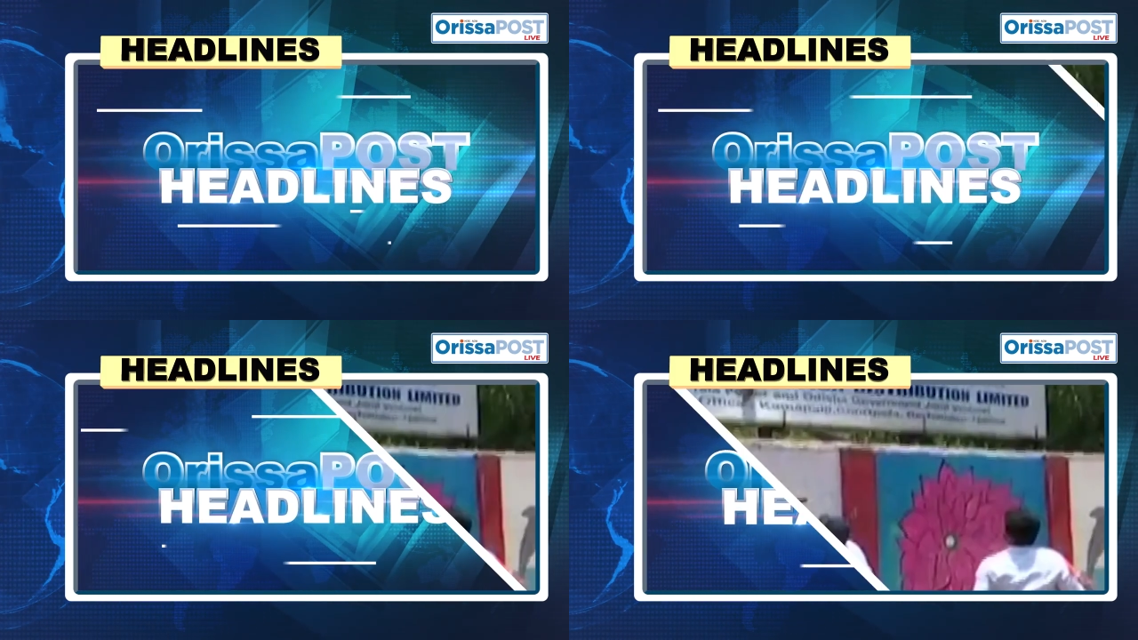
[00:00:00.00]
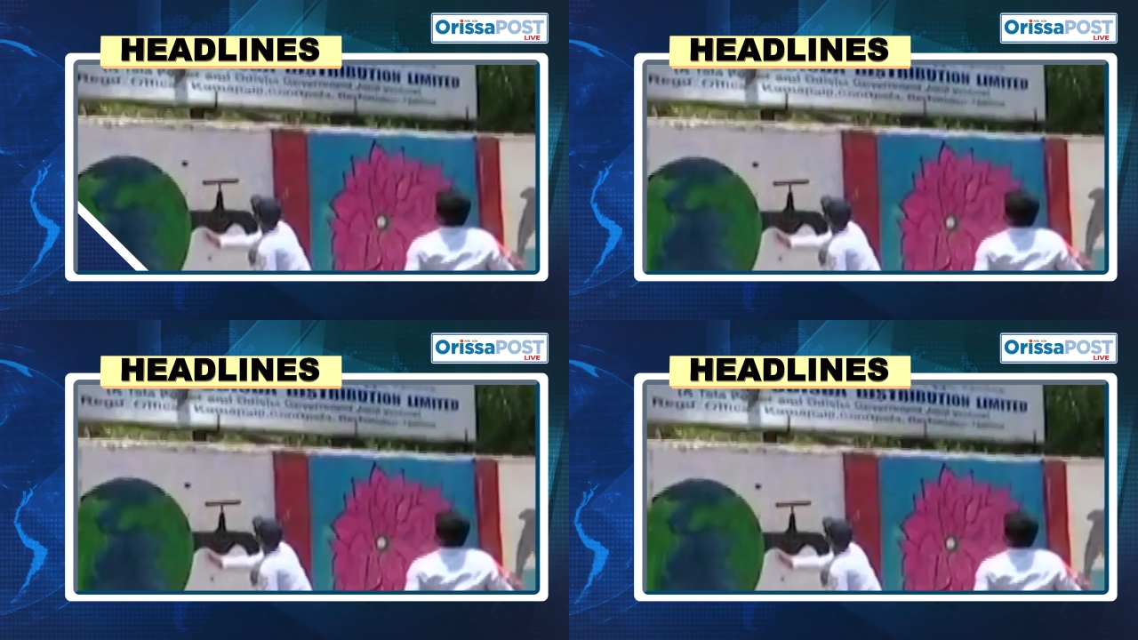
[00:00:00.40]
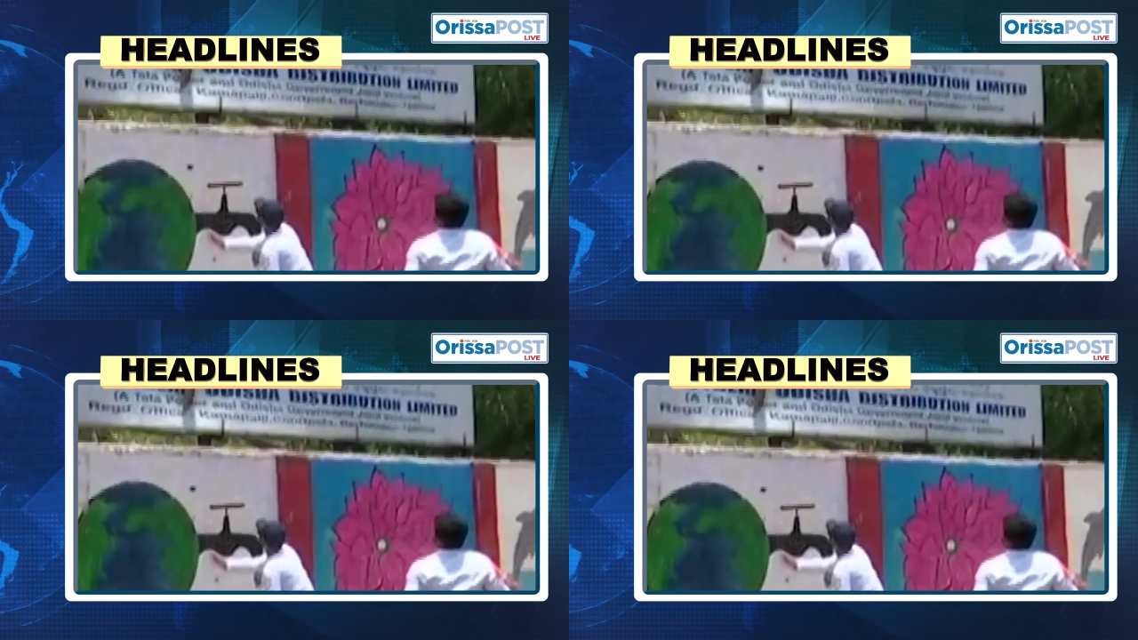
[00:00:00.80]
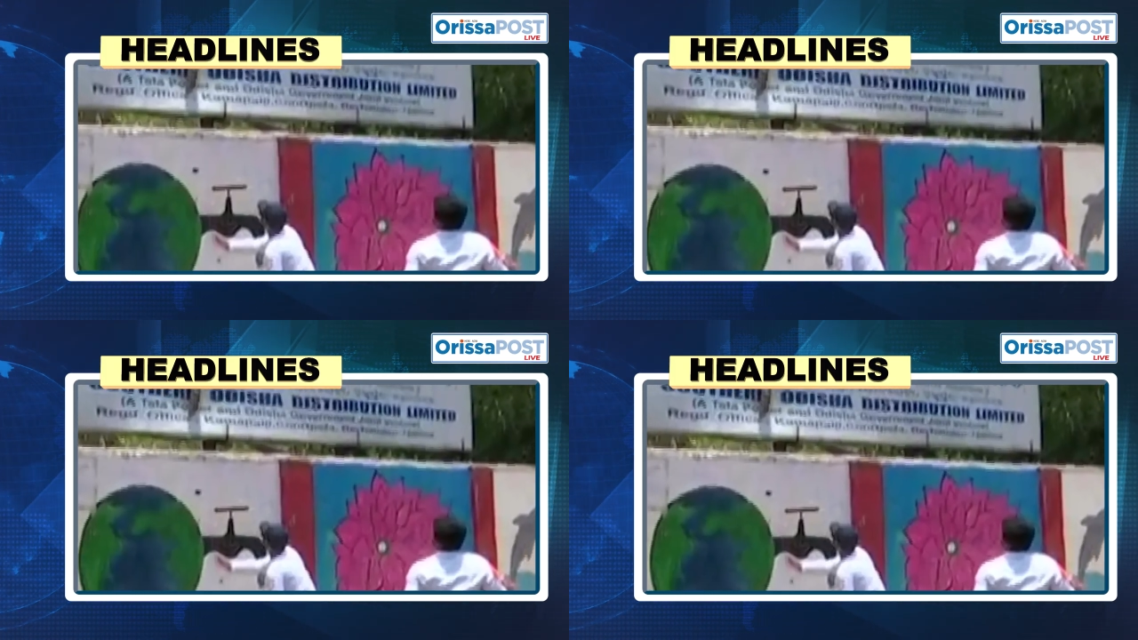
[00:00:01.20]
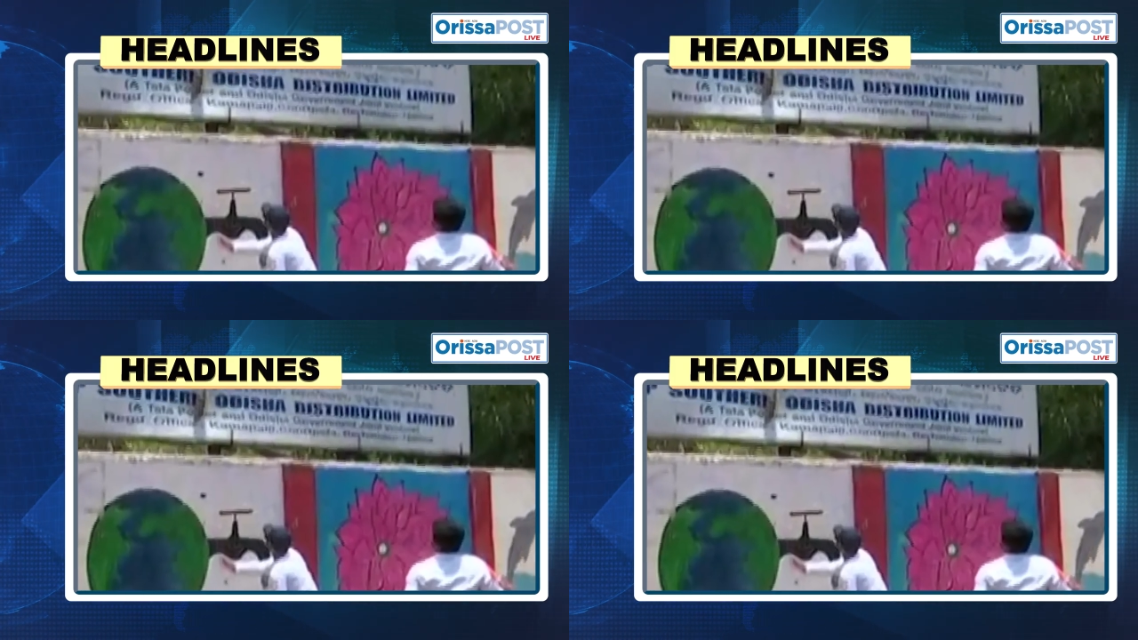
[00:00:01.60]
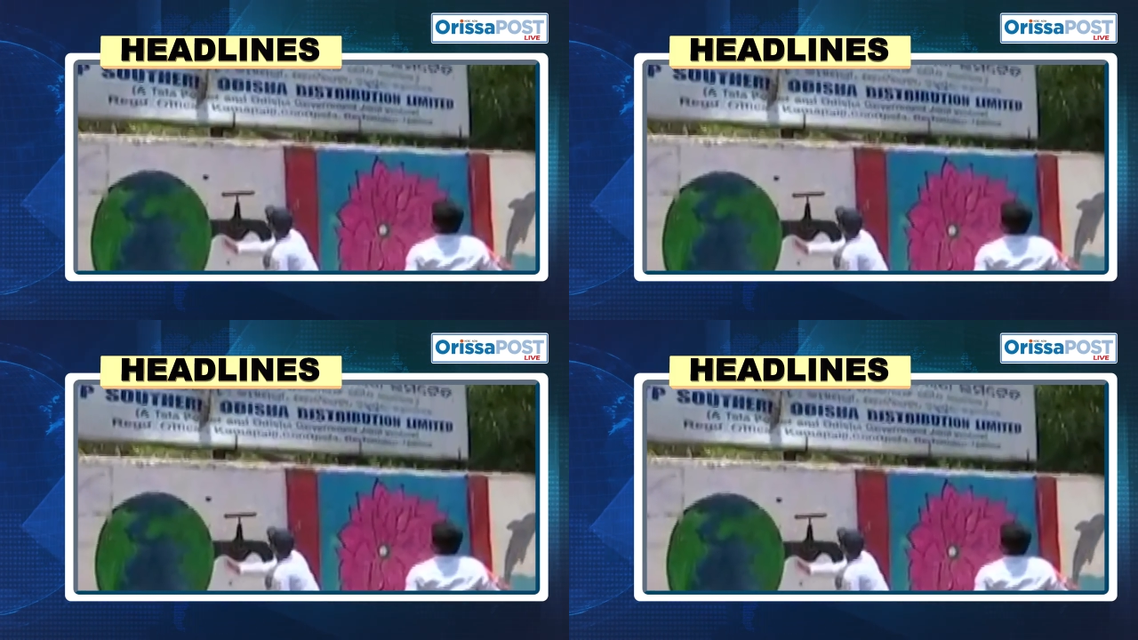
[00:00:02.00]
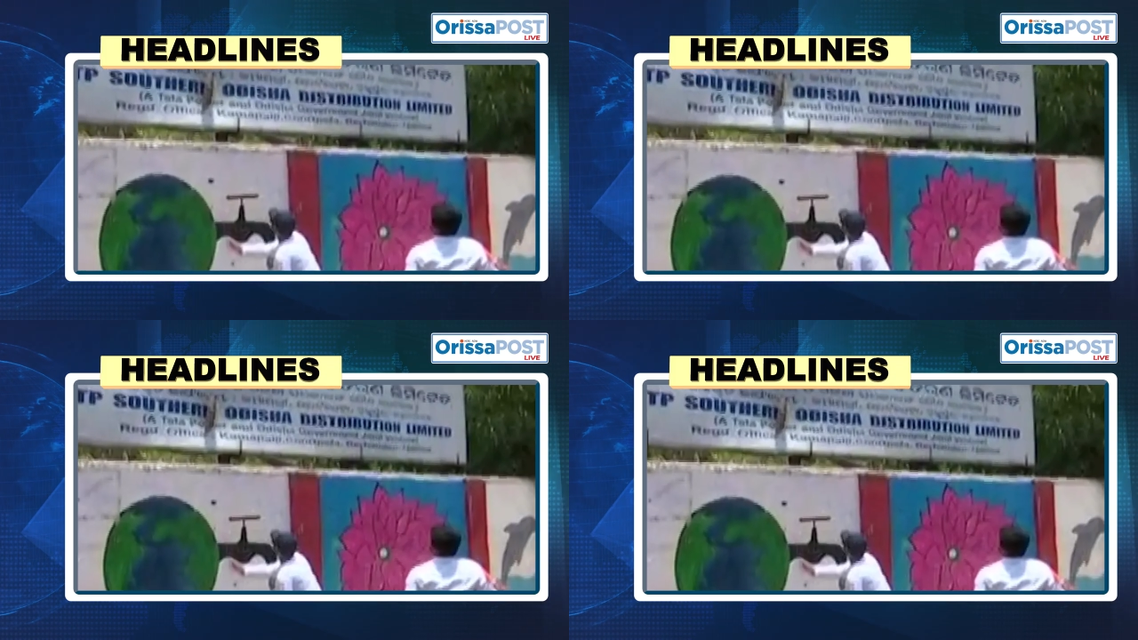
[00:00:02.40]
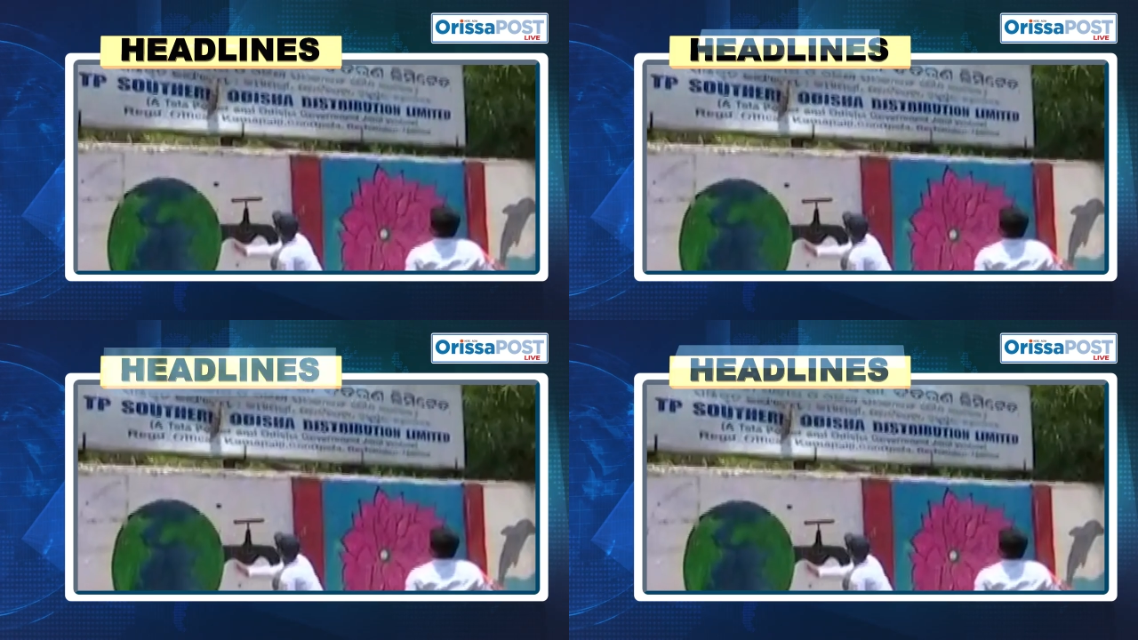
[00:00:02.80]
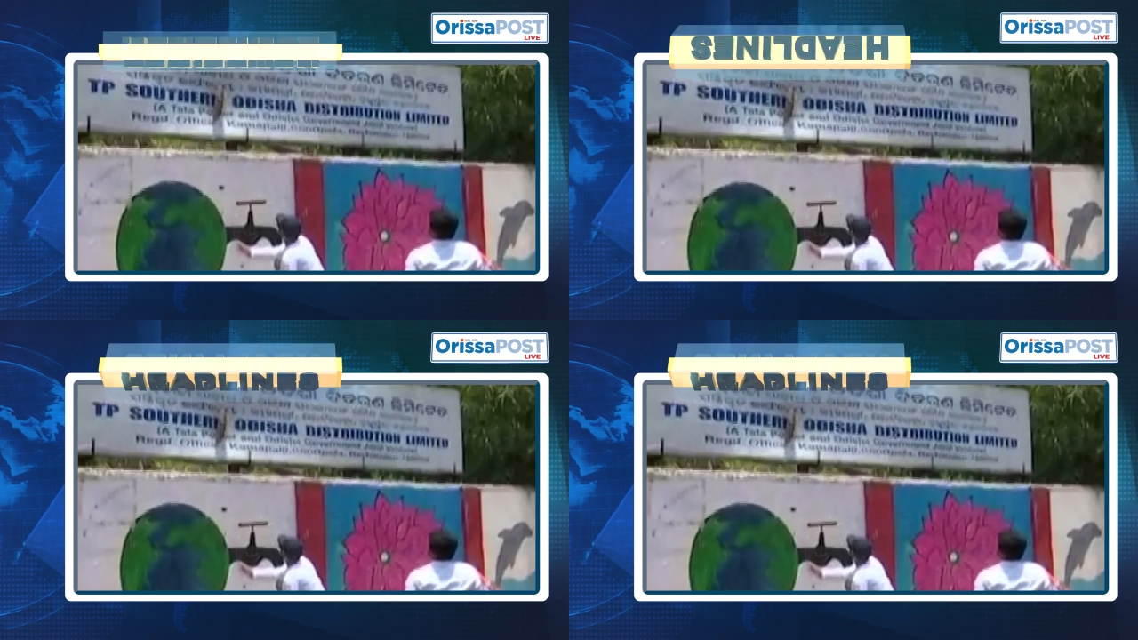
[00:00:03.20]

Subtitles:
[unreadable: no face in view]